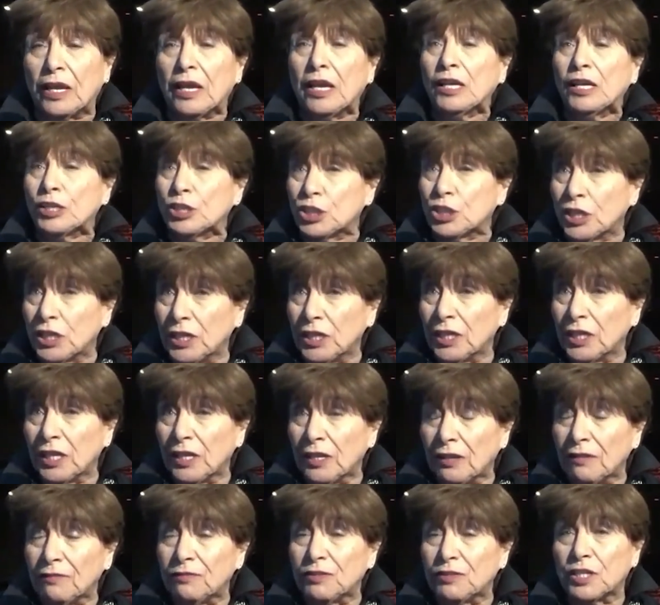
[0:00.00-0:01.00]
She
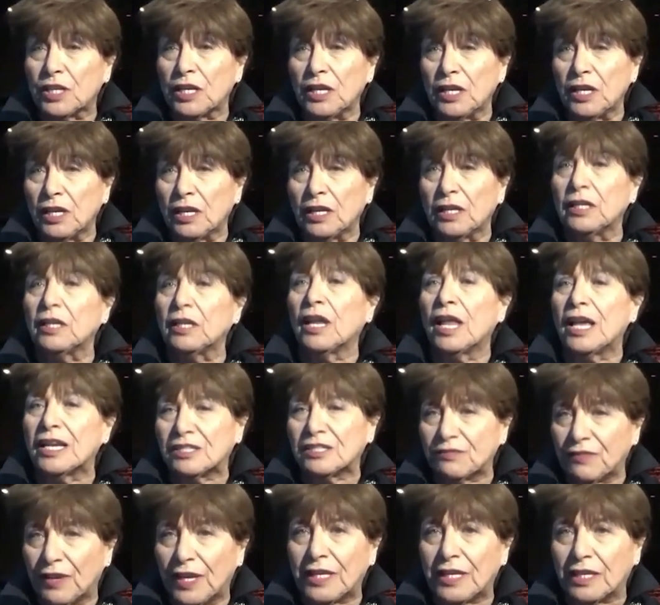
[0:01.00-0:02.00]
lives in Las
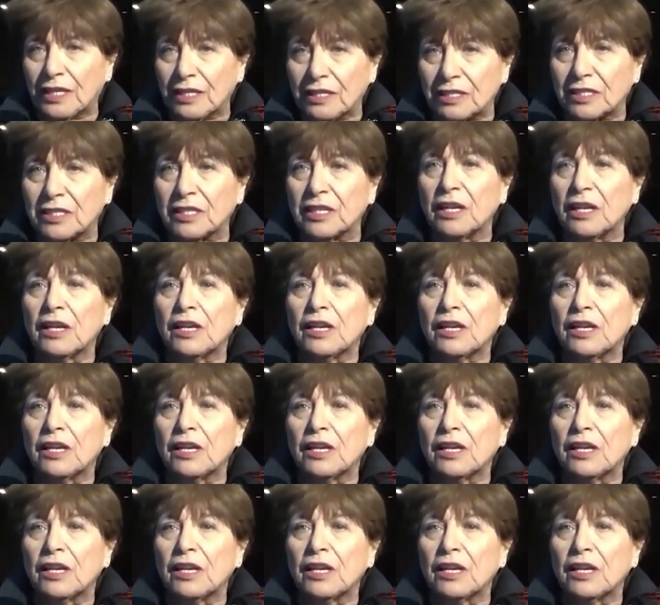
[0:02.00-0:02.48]
Vegas.